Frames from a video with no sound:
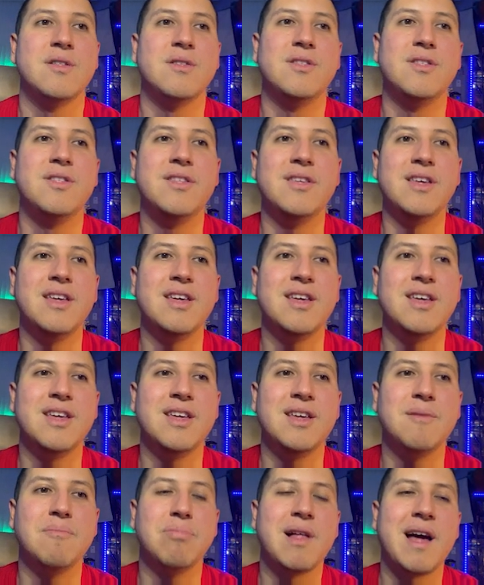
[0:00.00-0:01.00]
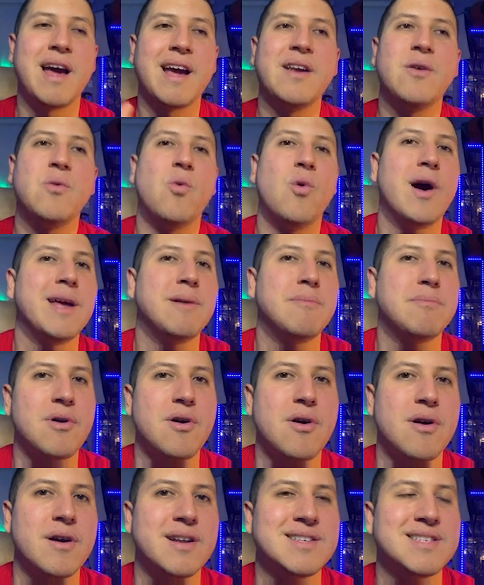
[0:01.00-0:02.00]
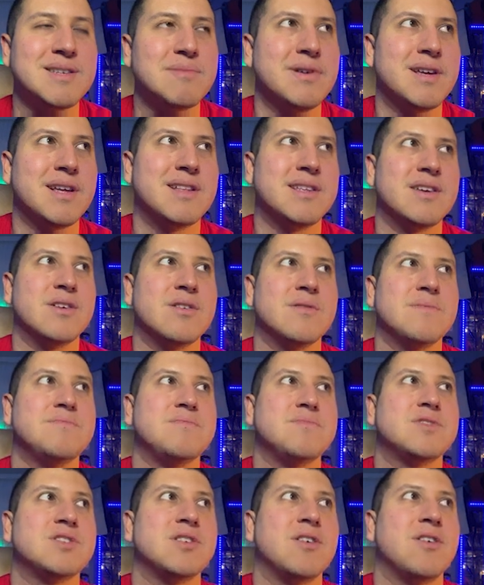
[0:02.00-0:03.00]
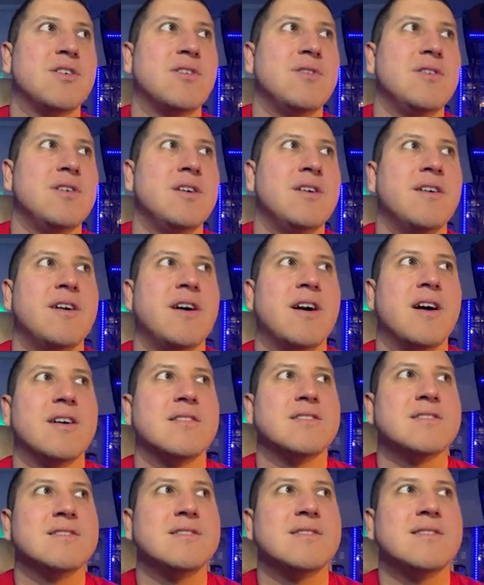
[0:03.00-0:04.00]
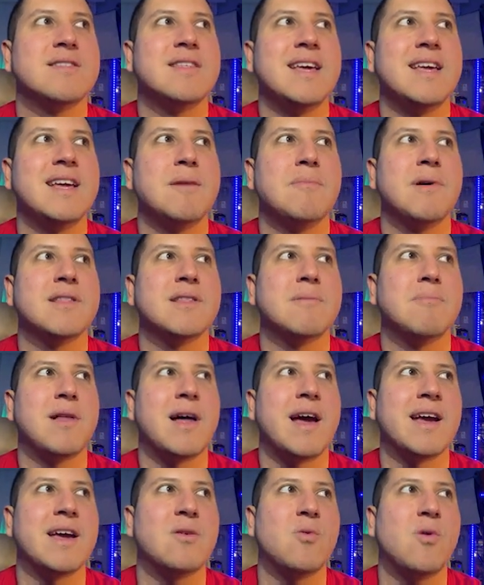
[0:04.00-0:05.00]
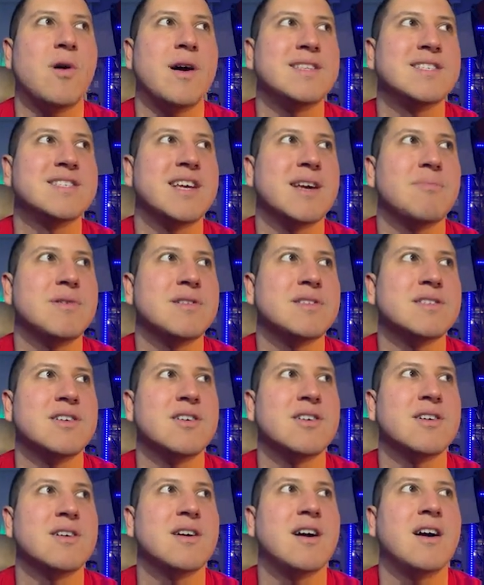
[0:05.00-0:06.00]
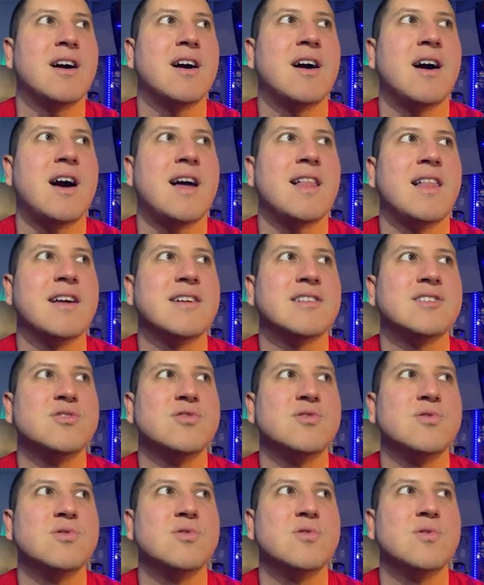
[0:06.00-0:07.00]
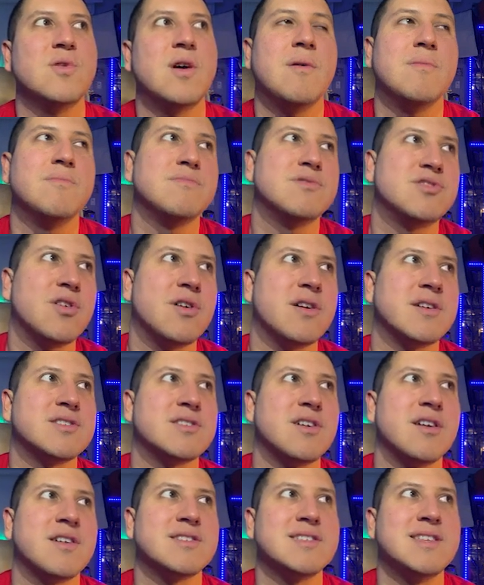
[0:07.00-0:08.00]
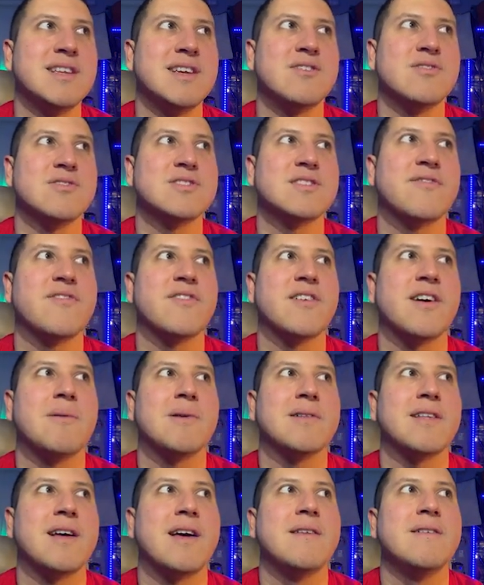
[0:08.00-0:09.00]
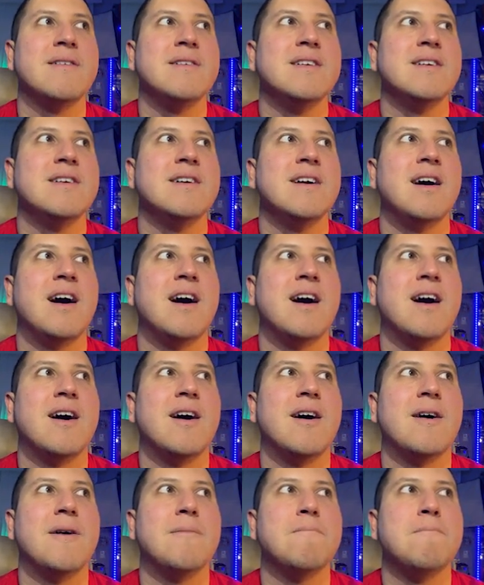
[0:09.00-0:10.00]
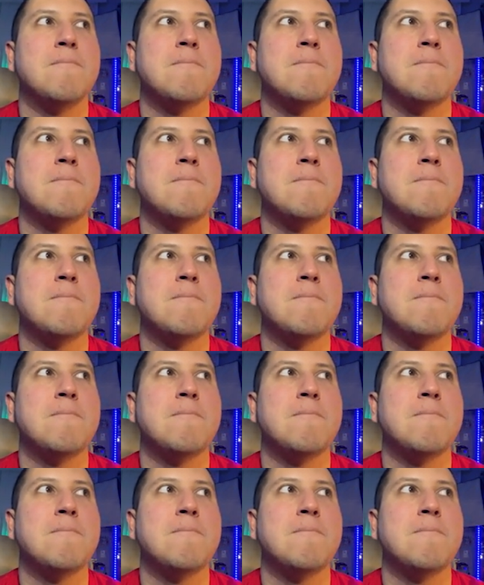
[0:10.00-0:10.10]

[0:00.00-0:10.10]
the black and white part is a big deal. So thinking about the black and white segments here, I like to, I'm drawing Sonic sneakers, I forgot about that.